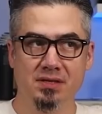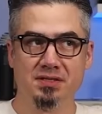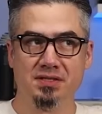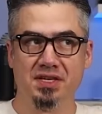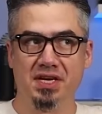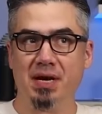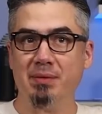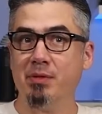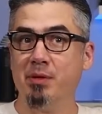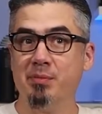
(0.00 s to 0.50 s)

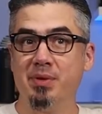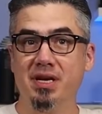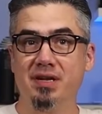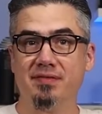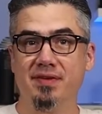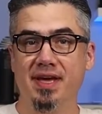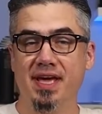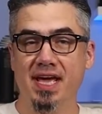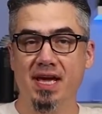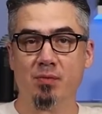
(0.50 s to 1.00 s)
See, I'm a bit
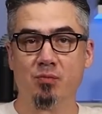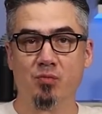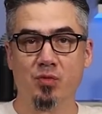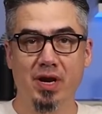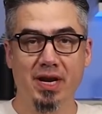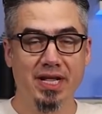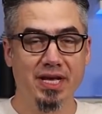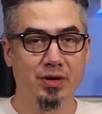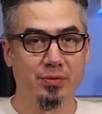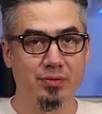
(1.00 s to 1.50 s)
of a ham
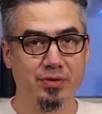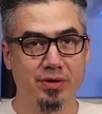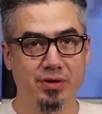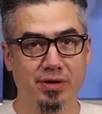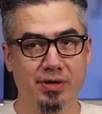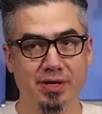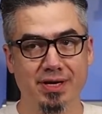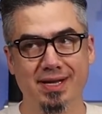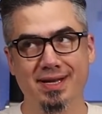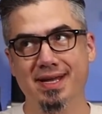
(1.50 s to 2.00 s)
radio
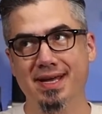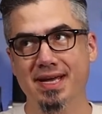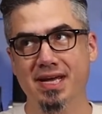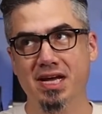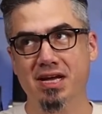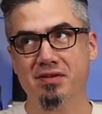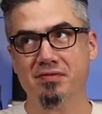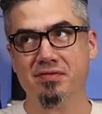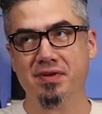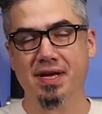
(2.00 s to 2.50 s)
nerd, and I
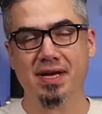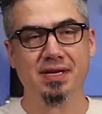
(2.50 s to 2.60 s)
have